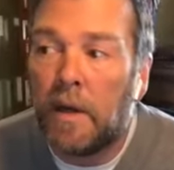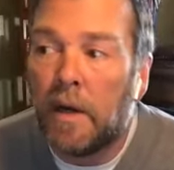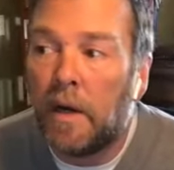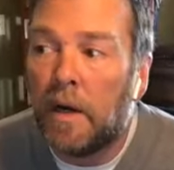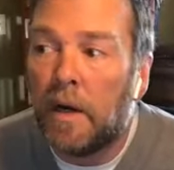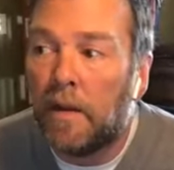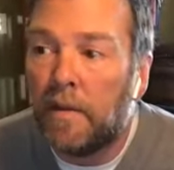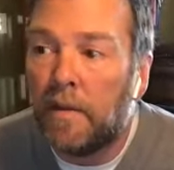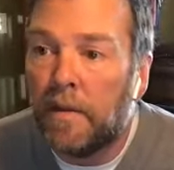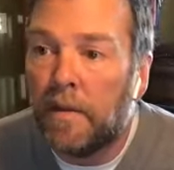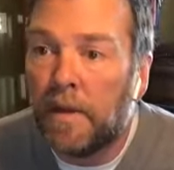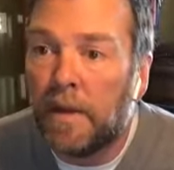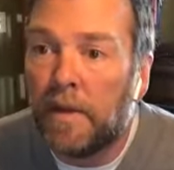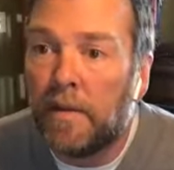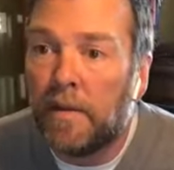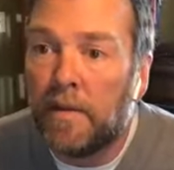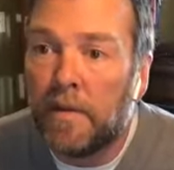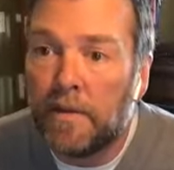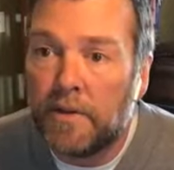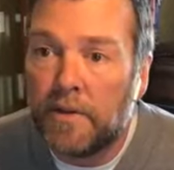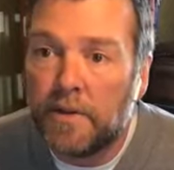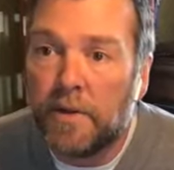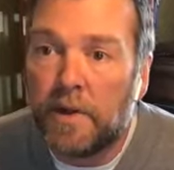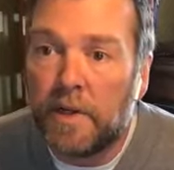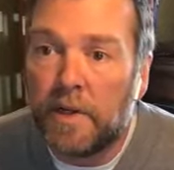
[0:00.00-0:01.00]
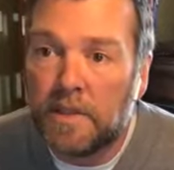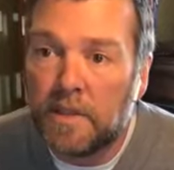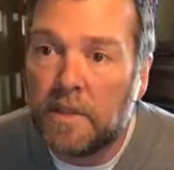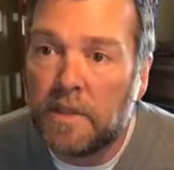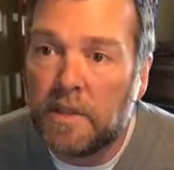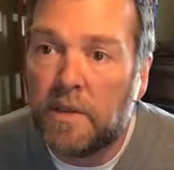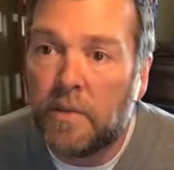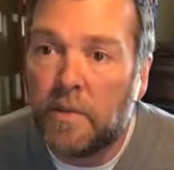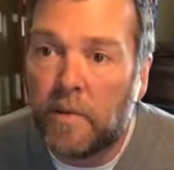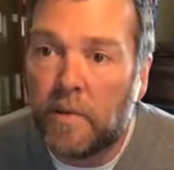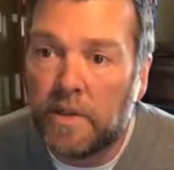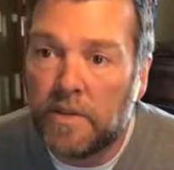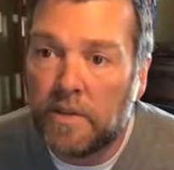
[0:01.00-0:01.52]
uh, then the
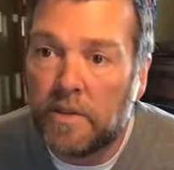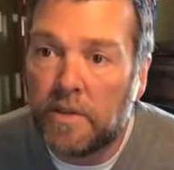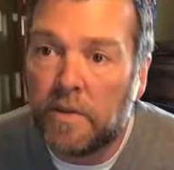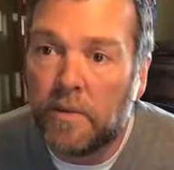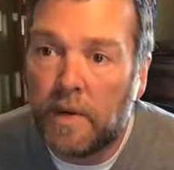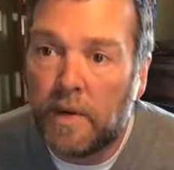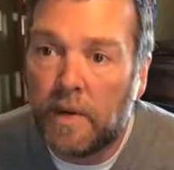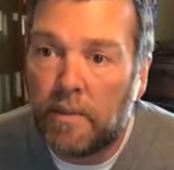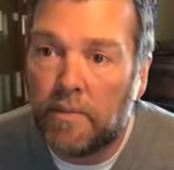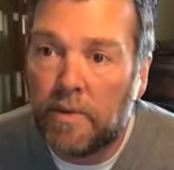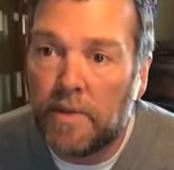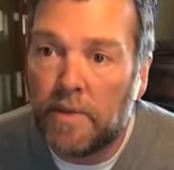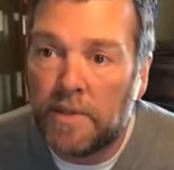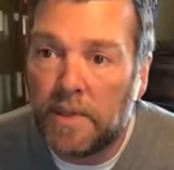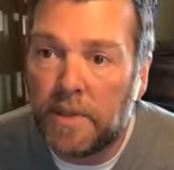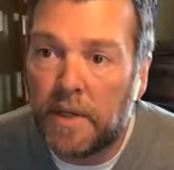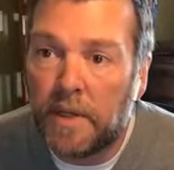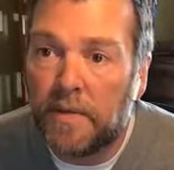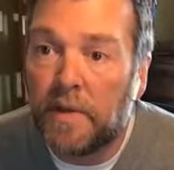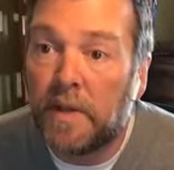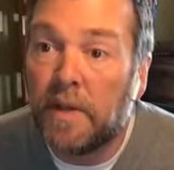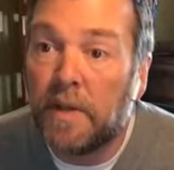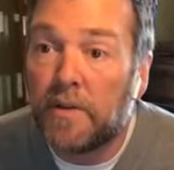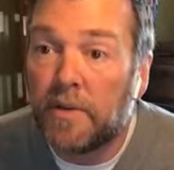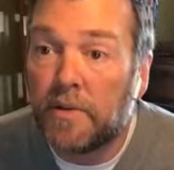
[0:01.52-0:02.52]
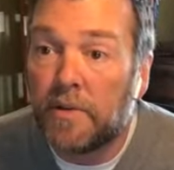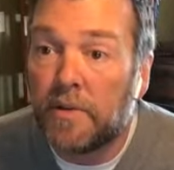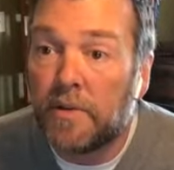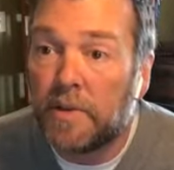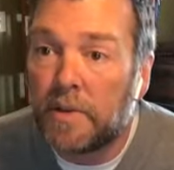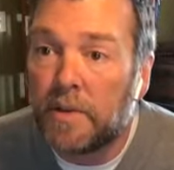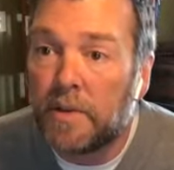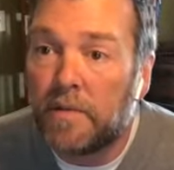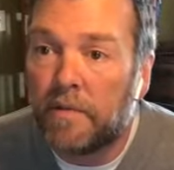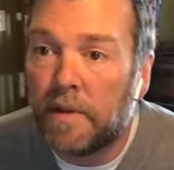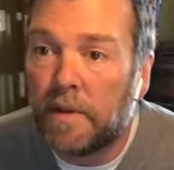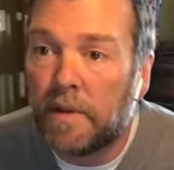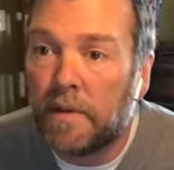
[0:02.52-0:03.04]
trustee wants to represent the
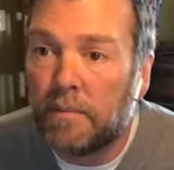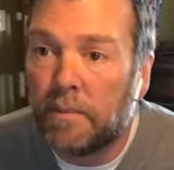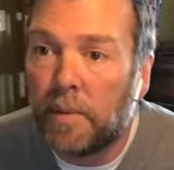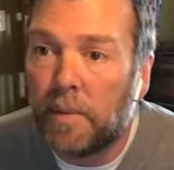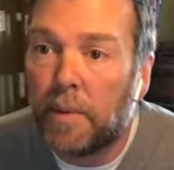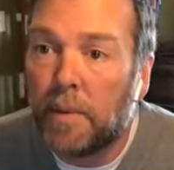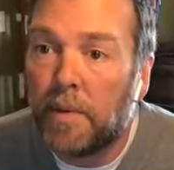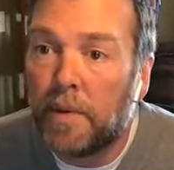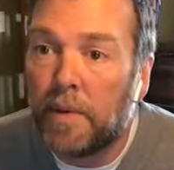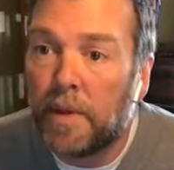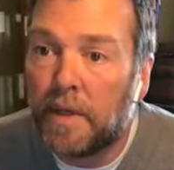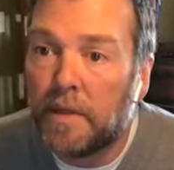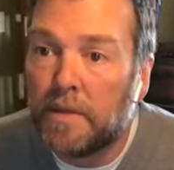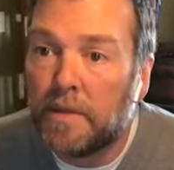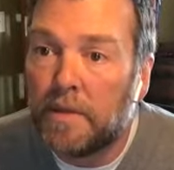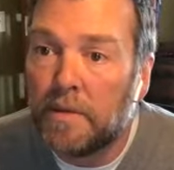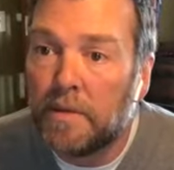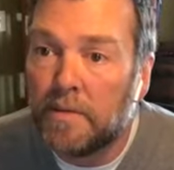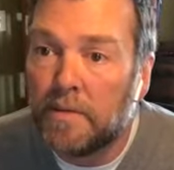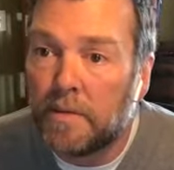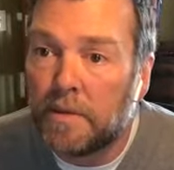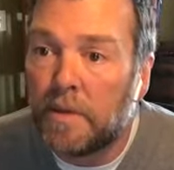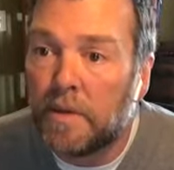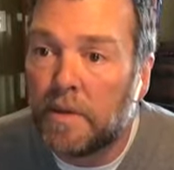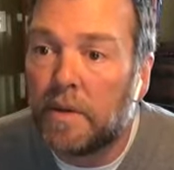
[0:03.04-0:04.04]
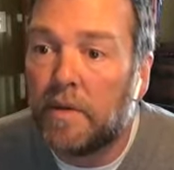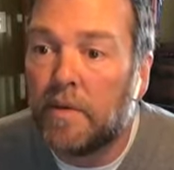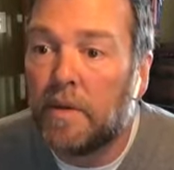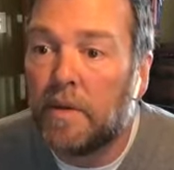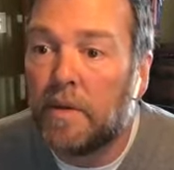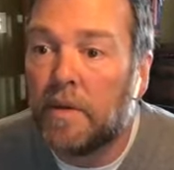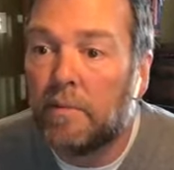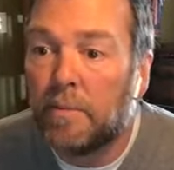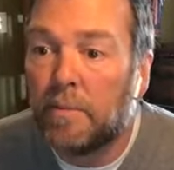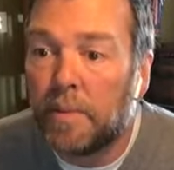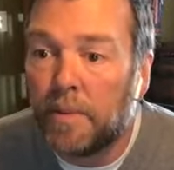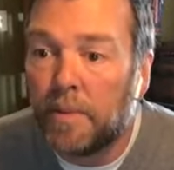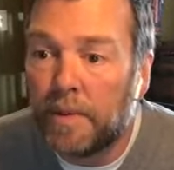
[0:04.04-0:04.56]
interests of the employees. So the
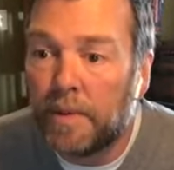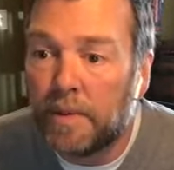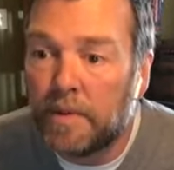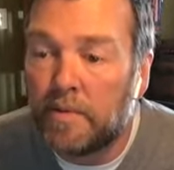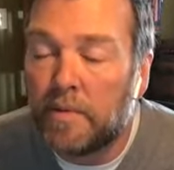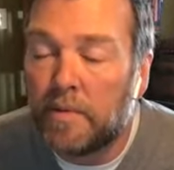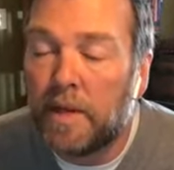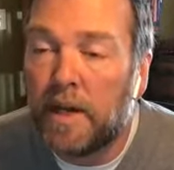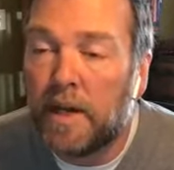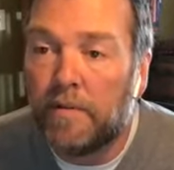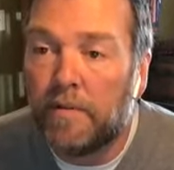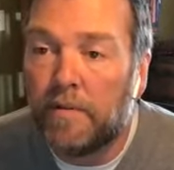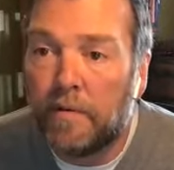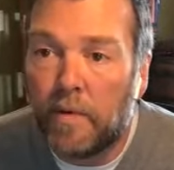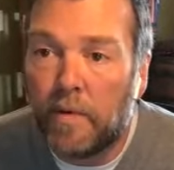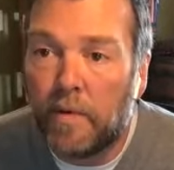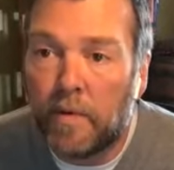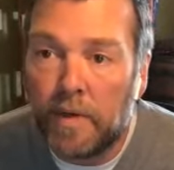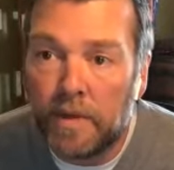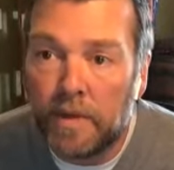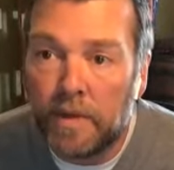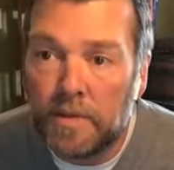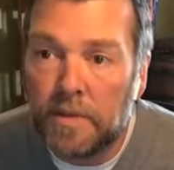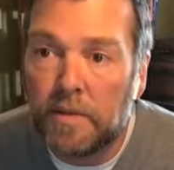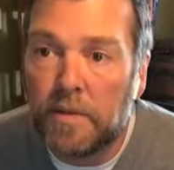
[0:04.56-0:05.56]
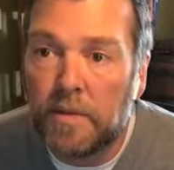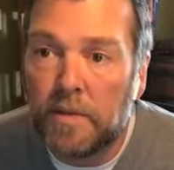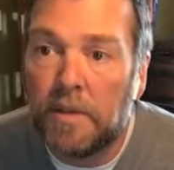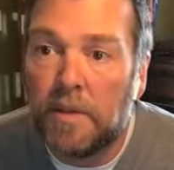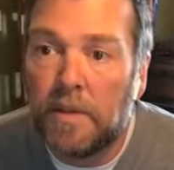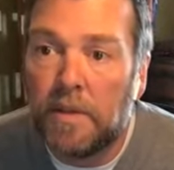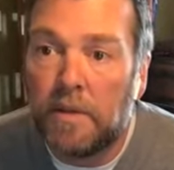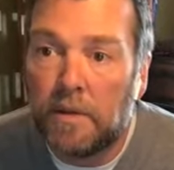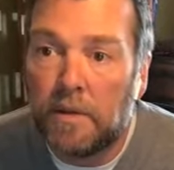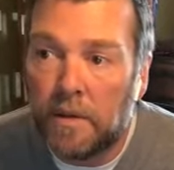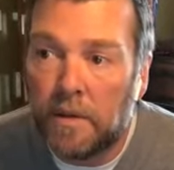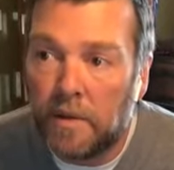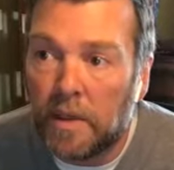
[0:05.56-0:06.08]
employees would have a voice
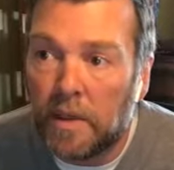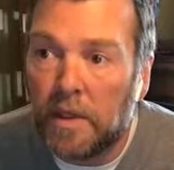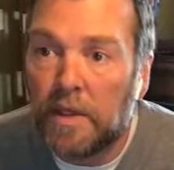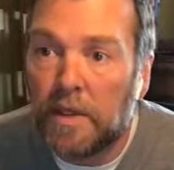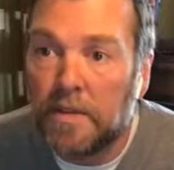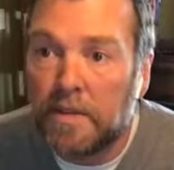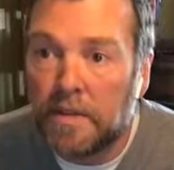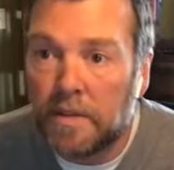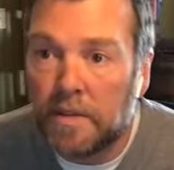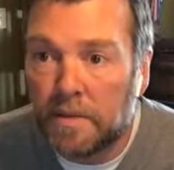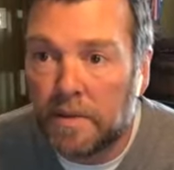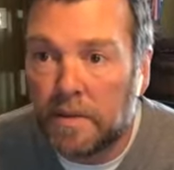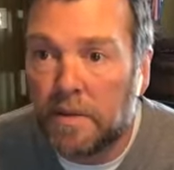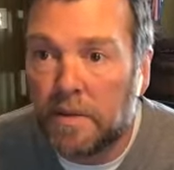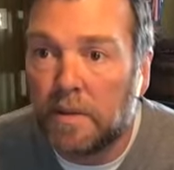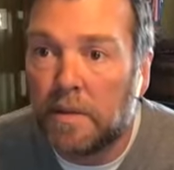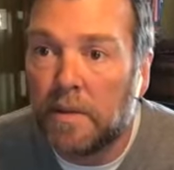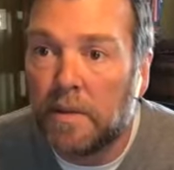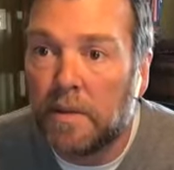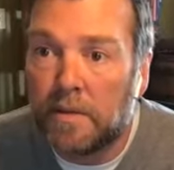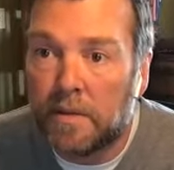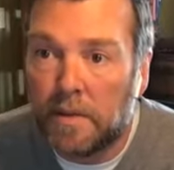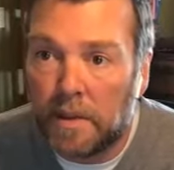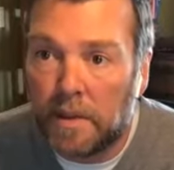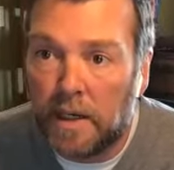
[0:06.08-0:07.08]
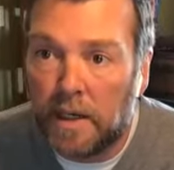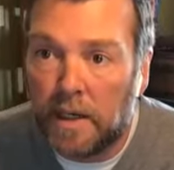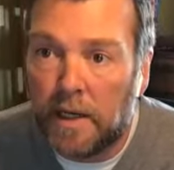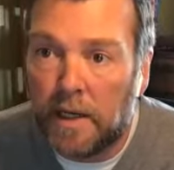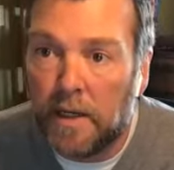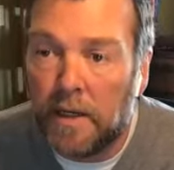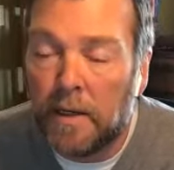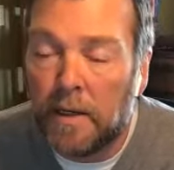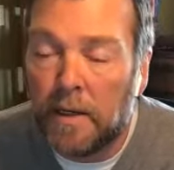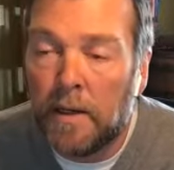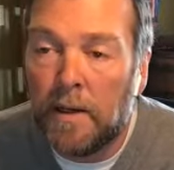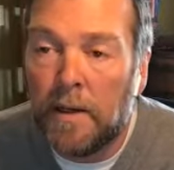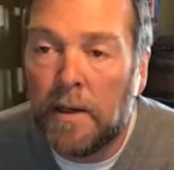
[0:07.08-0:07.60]
in, okay, is this a good deal or not?
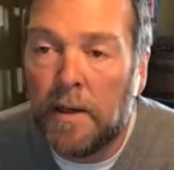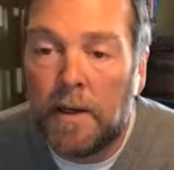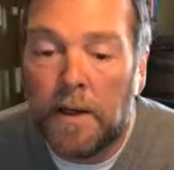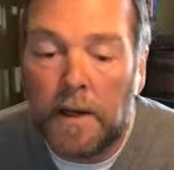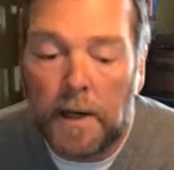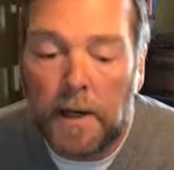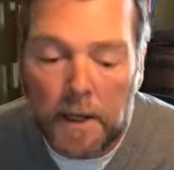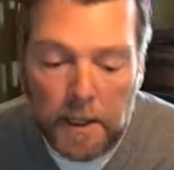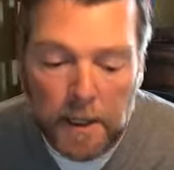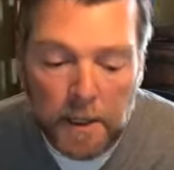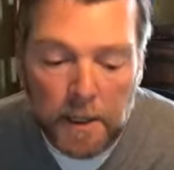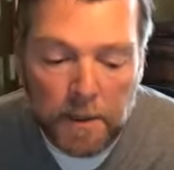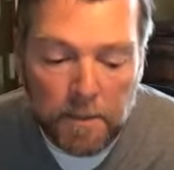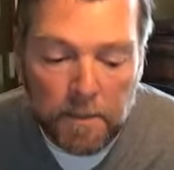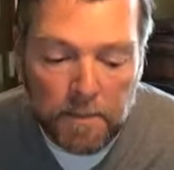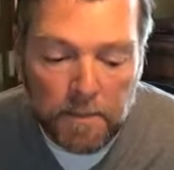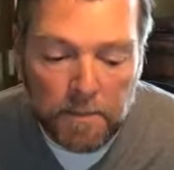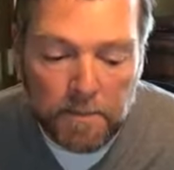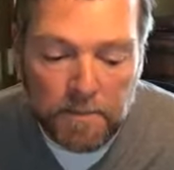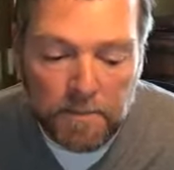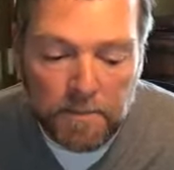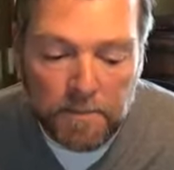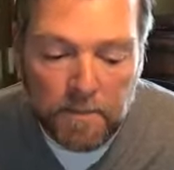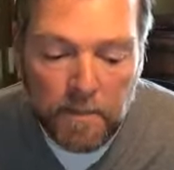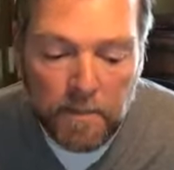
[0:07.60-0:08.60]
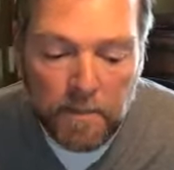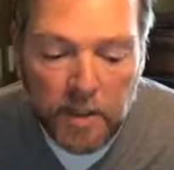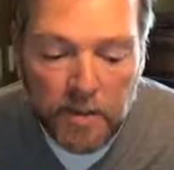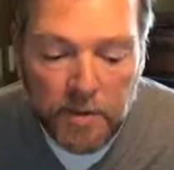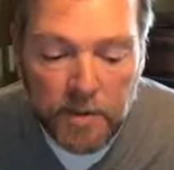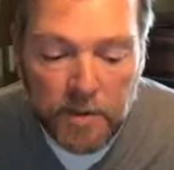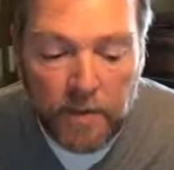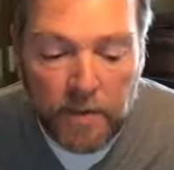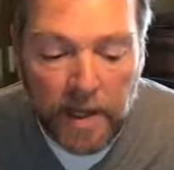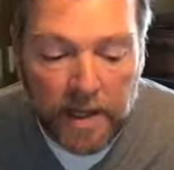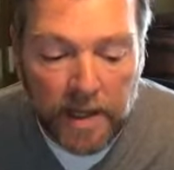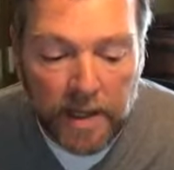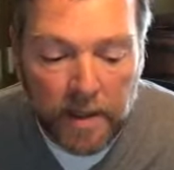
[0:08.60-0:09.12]
Um,
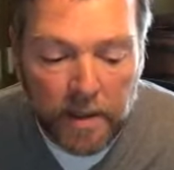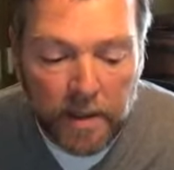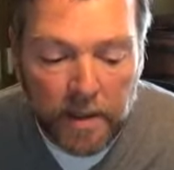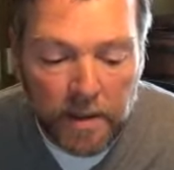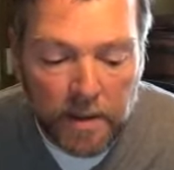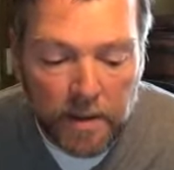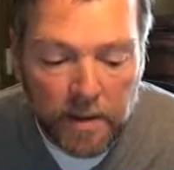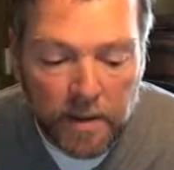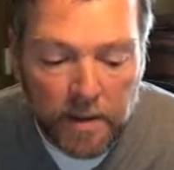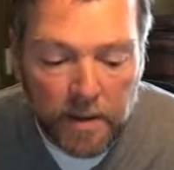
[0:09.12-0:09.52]
so that